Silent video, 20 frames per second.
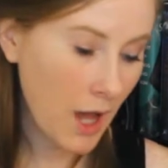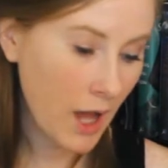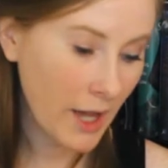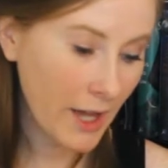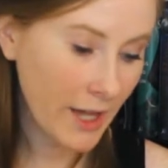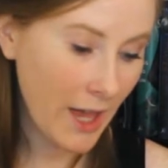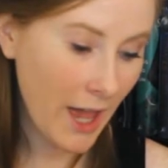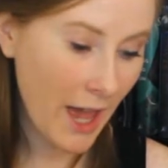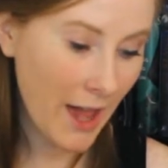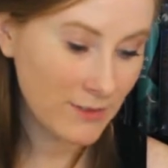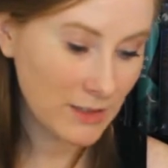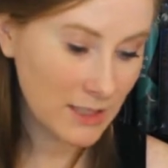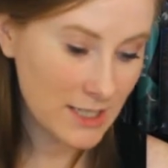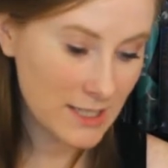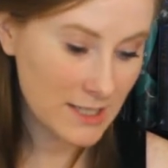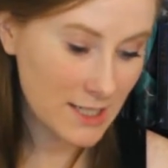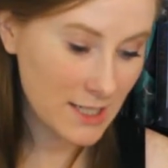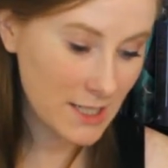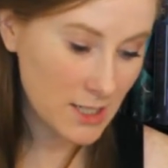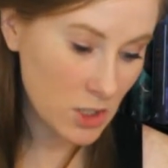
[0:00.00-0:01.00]
I have
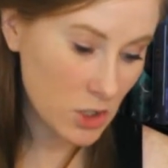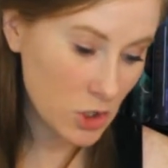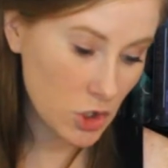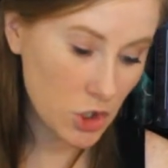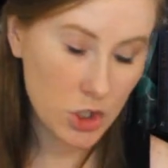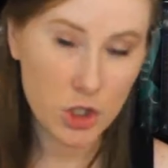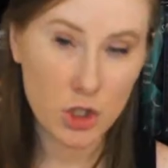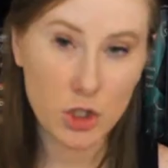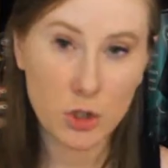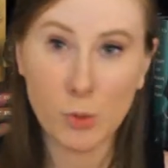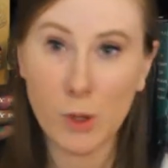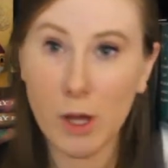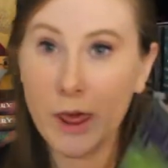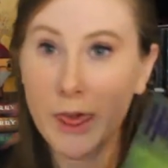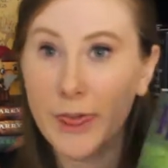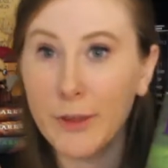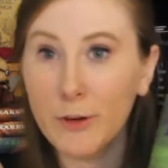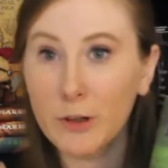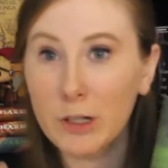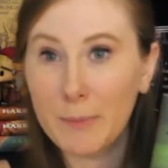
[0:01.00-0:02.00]
listened to
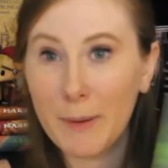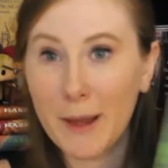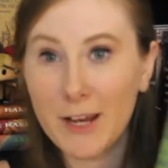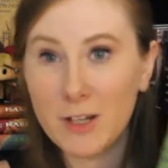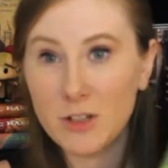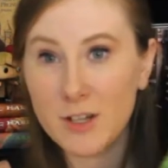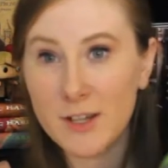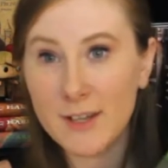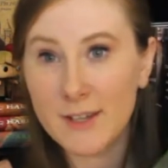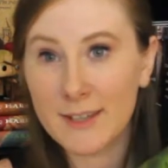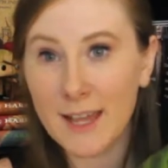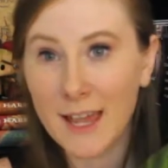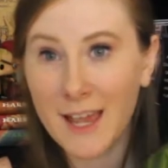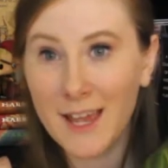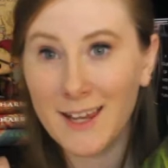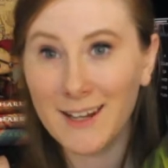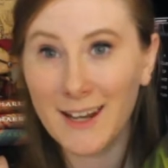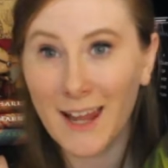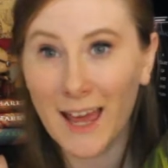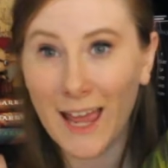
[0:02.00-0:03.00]
30 pages
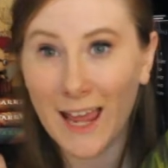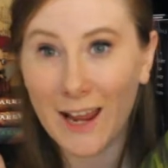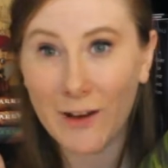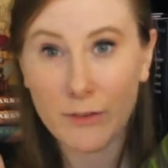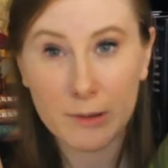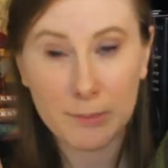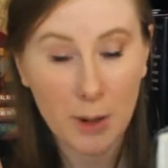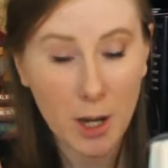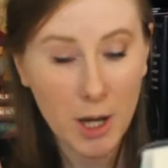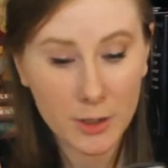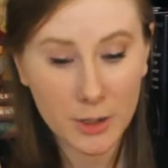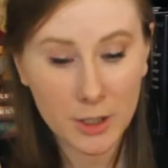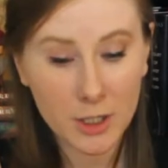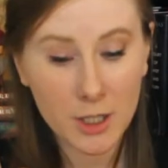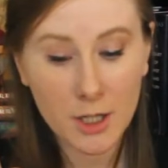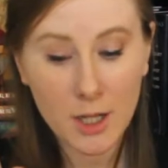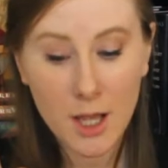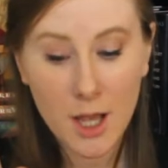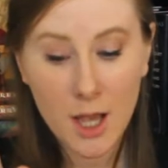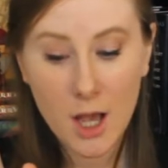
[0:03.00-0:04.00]
in Harry
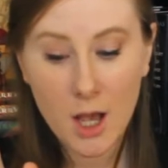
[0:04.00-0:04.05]
Potter.